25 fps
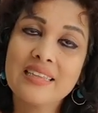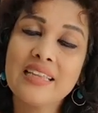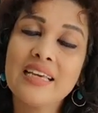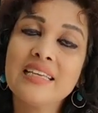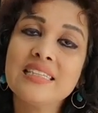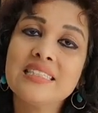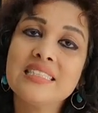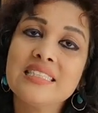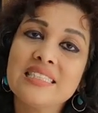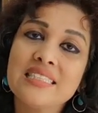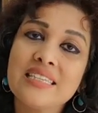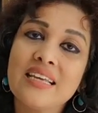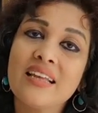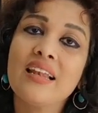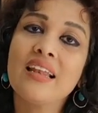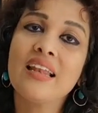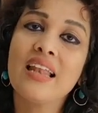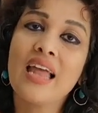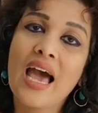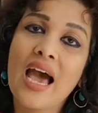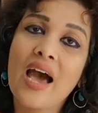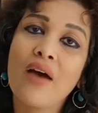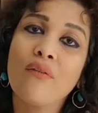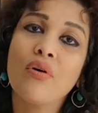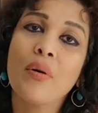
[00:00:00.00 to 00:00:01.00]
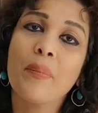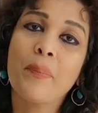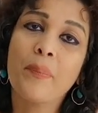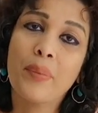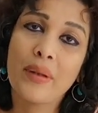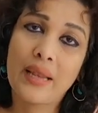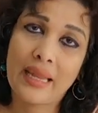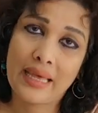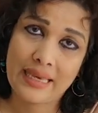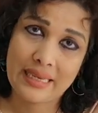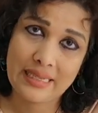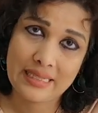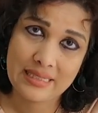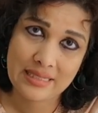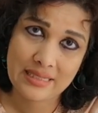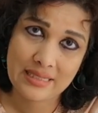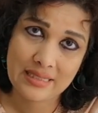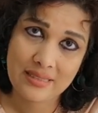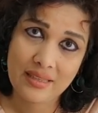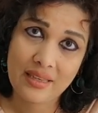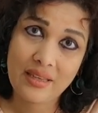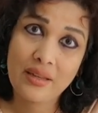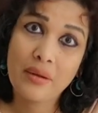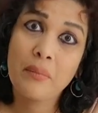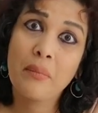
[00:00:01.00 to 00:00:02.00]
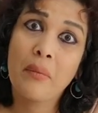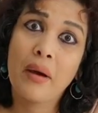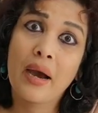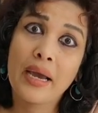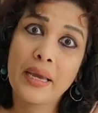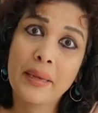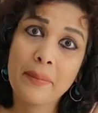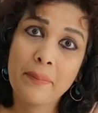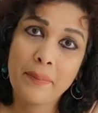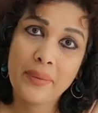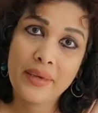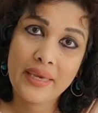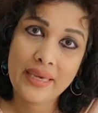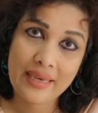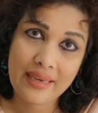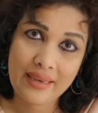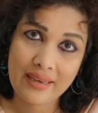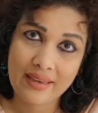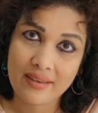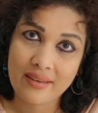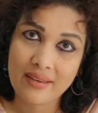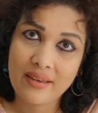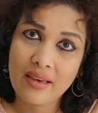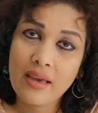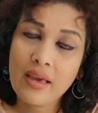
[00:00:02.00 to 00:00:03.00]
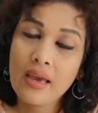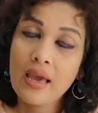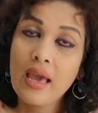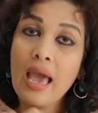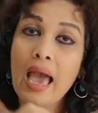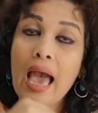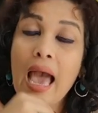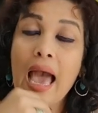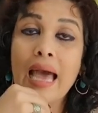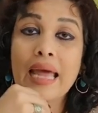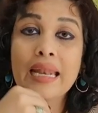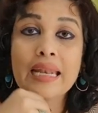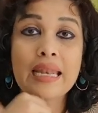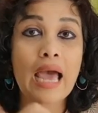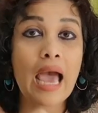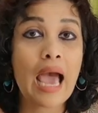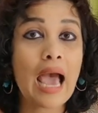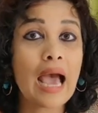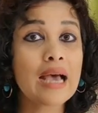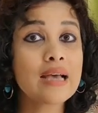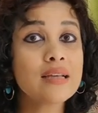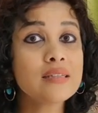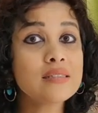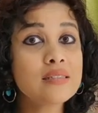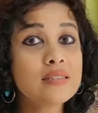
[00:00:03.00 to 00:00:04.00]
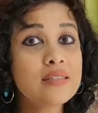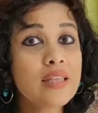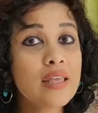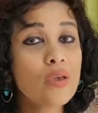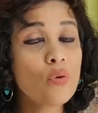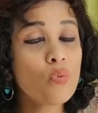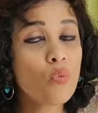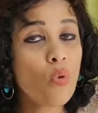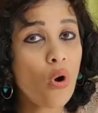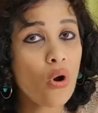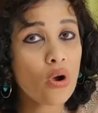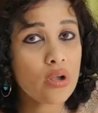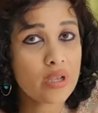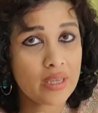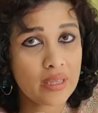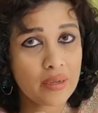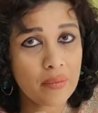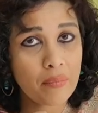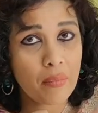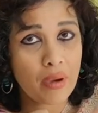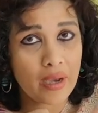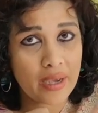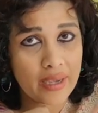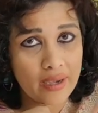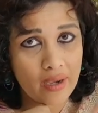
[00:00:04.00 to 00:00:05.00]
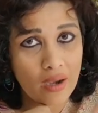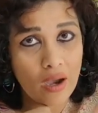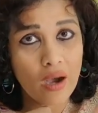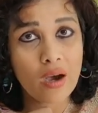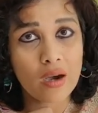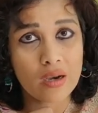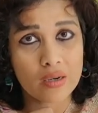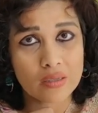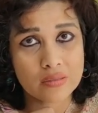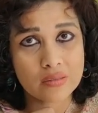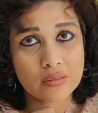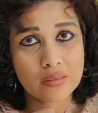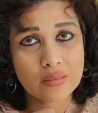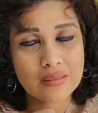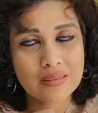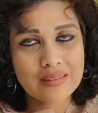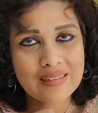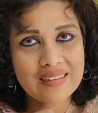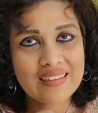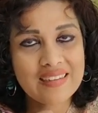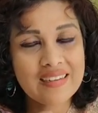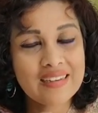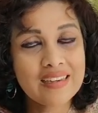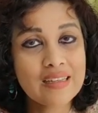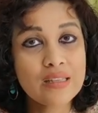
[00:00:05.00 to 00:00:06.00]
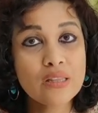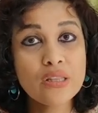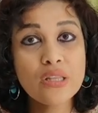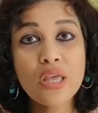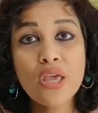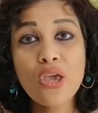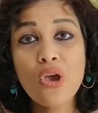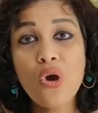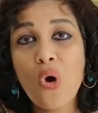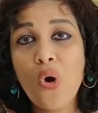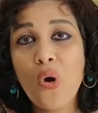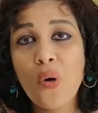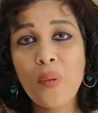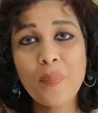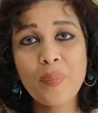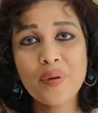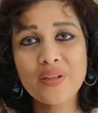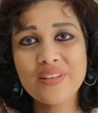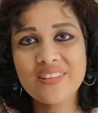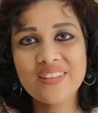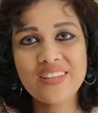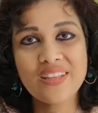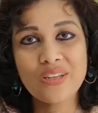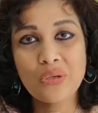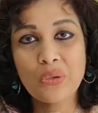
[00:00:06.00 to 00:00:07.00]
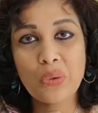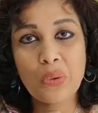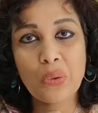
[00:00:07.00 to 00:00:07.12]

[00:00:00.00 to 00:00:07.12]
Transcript: They still have a place in my being. And as they walk in my heart, they open the